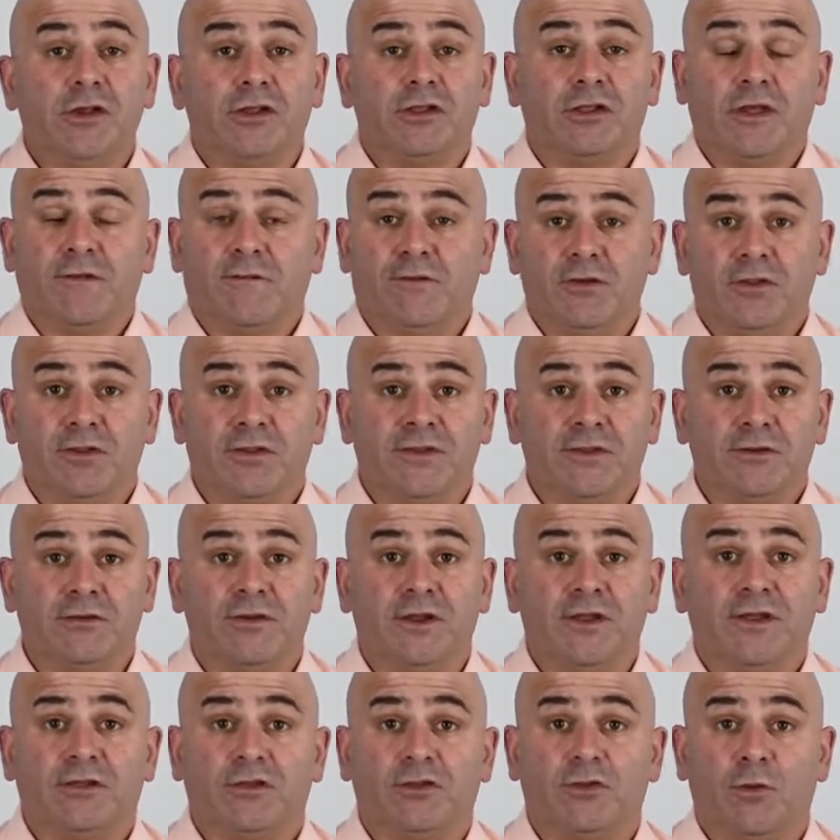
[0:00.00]
So if you still
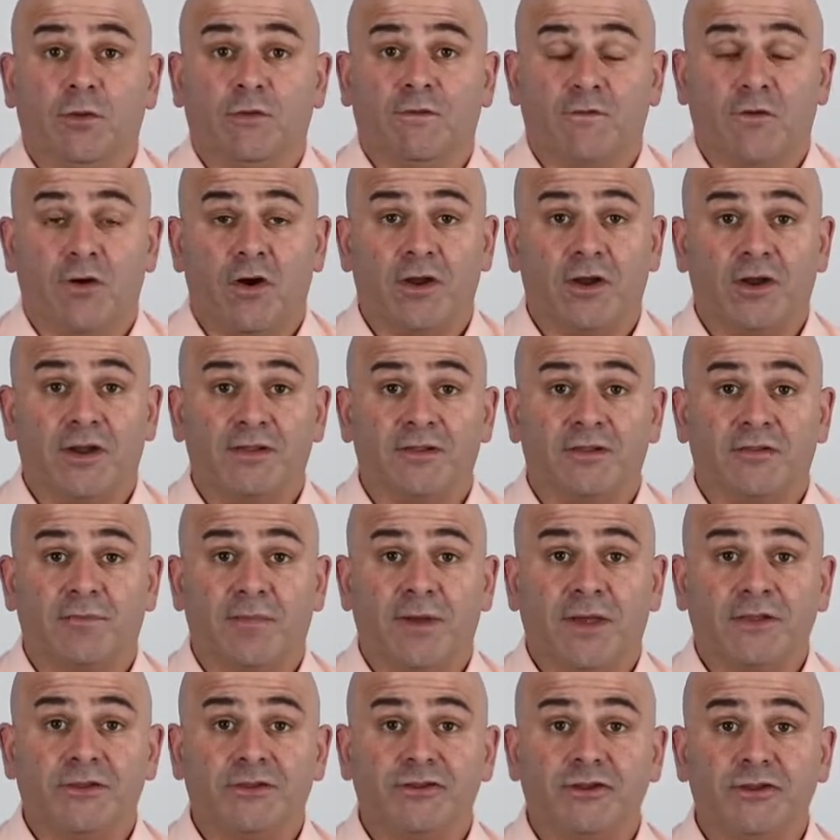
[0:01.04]
need to do a final
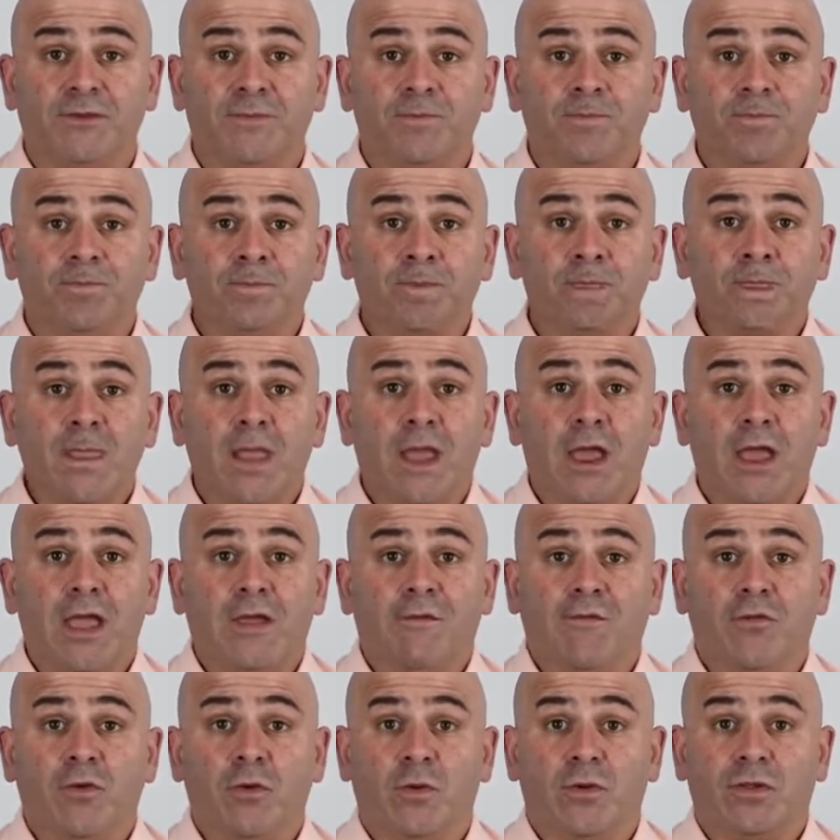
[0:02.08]
inspection,
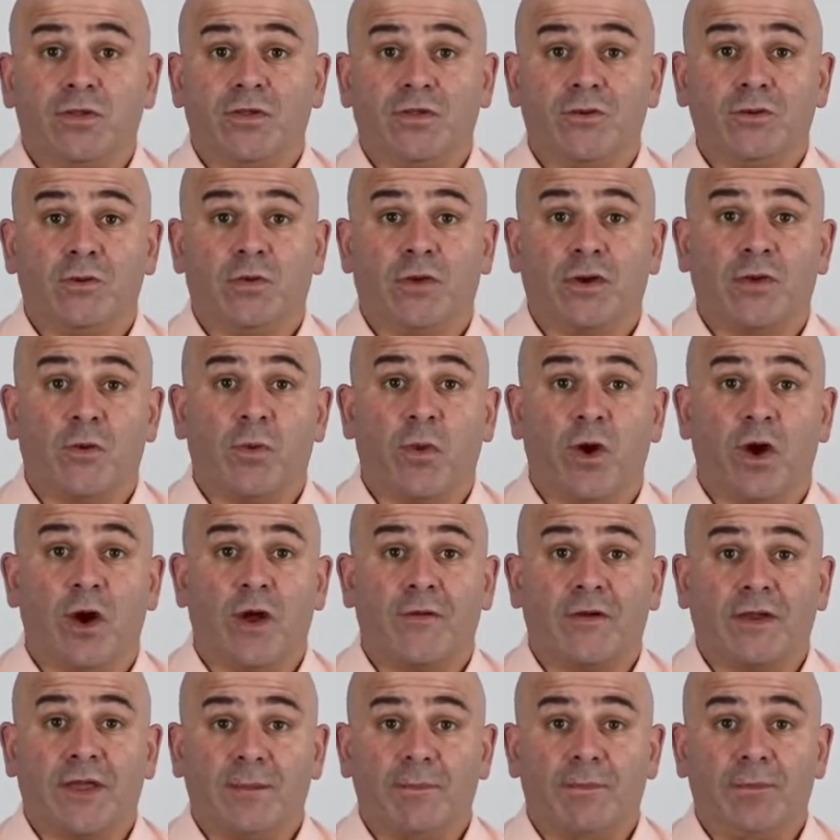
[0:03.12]
if you are still
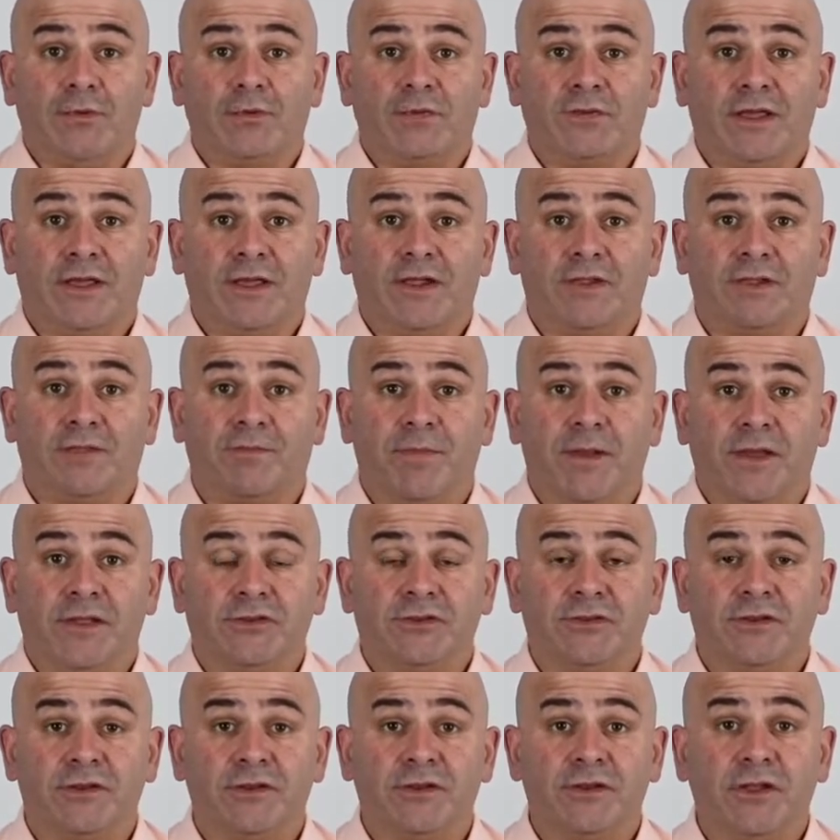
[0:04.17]
requiring a building
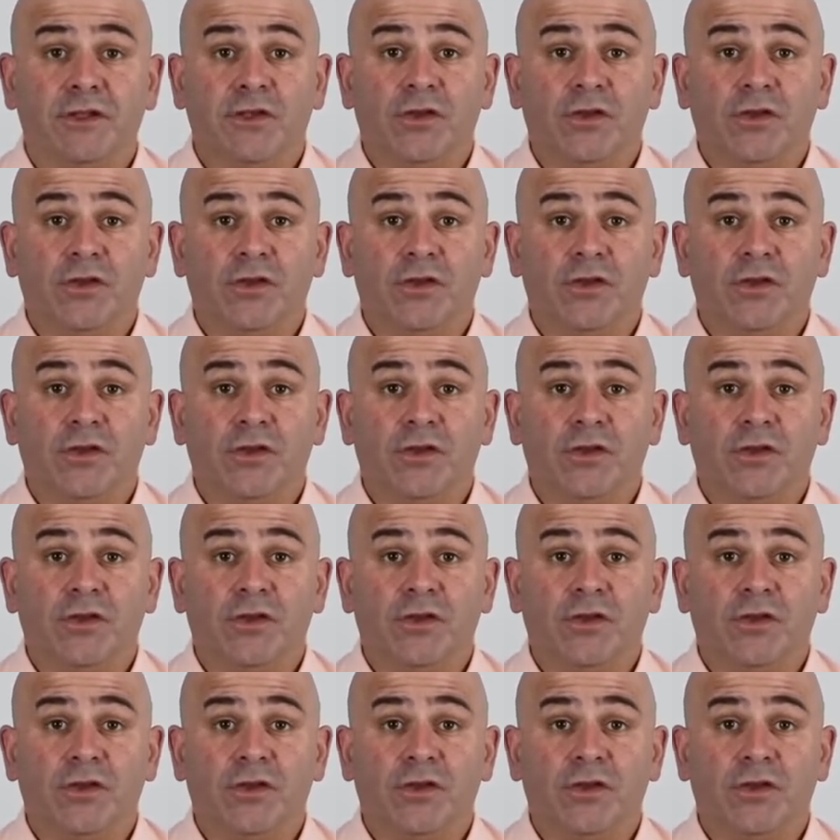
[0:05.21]
inspection,